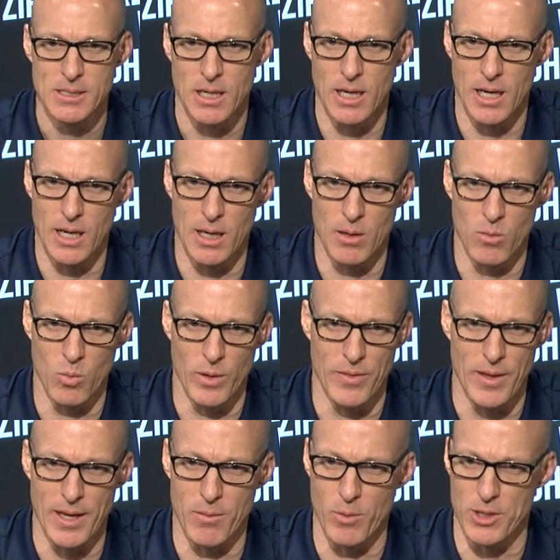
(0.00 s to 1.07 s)
when
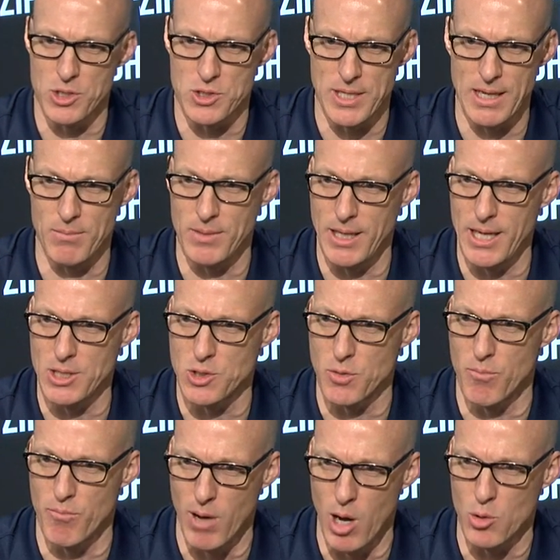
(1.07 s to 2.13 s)
his team needs
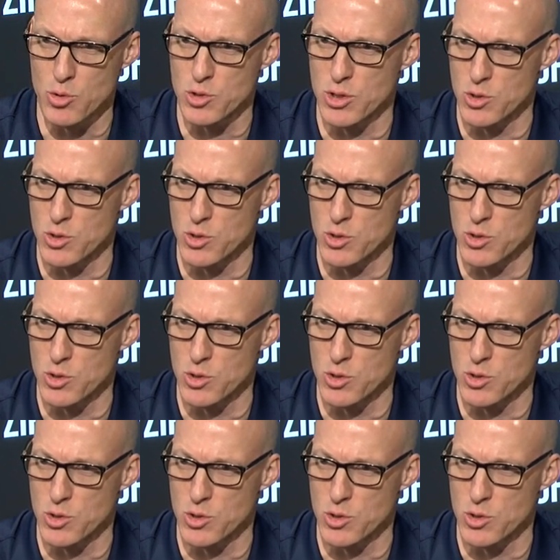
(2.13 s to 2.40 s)
him most